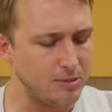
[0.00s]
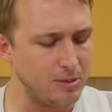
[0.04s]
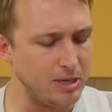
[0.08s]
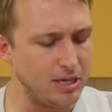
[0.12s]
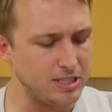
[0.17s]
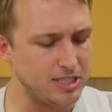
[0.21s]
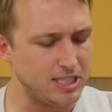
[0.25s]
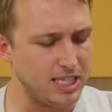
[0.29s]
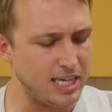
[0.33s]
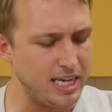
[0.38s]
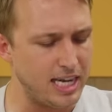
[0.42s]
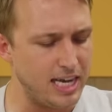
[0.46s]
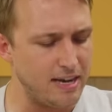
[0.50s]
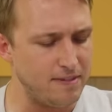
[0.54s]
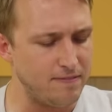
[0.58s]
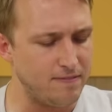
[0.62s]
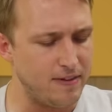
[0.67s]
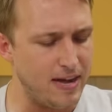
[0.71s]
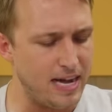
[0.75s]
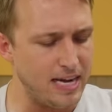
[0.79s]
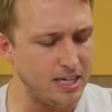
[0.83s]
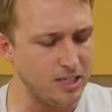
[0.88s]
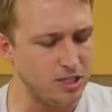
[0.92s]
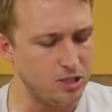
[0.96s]
else said,
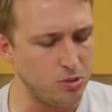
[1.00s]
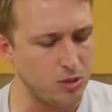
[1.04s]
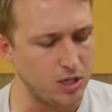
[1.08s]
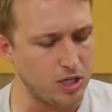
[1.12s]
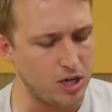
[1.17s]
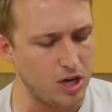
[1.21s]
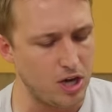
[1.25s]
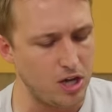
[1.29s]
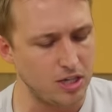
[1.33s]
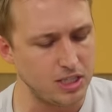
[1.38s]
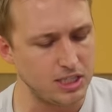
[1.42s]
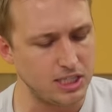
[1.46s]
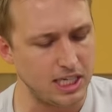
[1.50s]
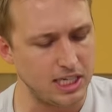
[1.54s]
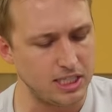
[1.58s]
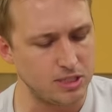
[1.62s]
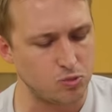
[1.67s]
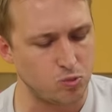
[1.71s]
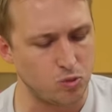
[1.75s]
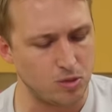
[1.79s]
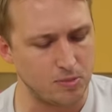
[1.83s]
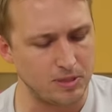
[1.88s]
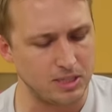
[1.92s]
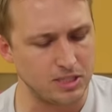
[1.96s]
invited to a
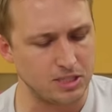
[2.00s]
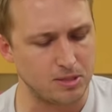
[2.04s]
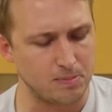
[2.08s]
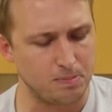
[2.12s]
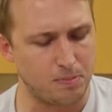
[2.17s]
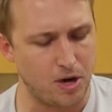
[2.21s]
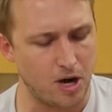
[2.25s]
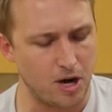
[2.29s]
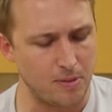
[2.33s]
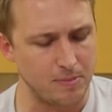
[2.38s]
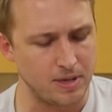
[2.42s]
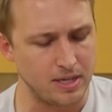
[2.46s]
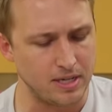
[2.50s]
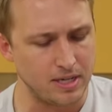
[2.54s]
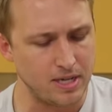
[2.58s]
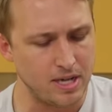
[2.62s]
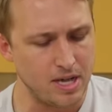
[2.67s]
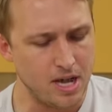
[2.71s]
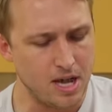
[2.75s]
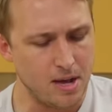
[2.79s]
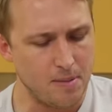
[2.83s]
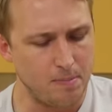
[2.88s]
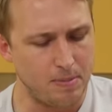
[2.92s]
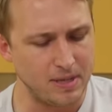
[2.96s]
college-age woman's apartment,
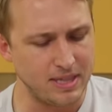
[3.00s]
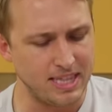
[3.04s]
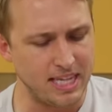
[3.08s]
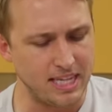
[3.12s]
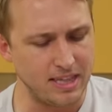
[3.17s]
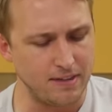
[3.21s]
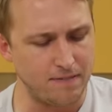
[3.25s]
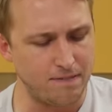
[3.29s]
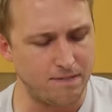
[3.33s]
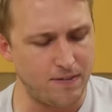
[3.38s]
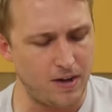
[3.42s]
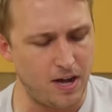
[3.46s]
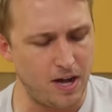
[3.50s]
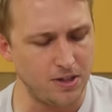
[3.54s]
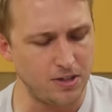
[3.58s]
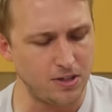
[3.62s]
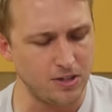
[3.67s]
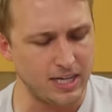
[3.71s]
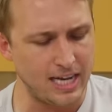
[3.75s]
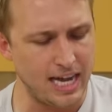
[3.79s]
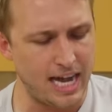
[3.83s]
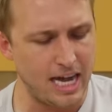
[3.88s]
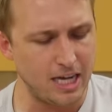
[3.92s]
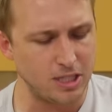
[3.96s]
but then the
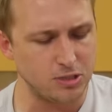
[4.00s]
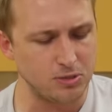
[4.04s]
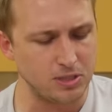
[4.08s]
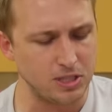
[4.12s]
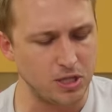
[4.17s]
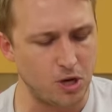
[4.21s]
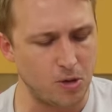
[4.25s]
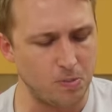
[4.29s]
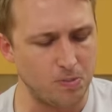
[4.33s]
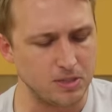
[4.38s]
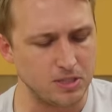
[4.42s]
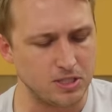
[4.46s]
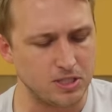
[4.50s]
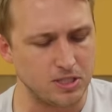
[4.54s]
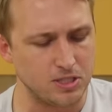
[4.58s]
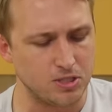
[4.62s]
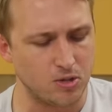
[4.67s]
father casually opens the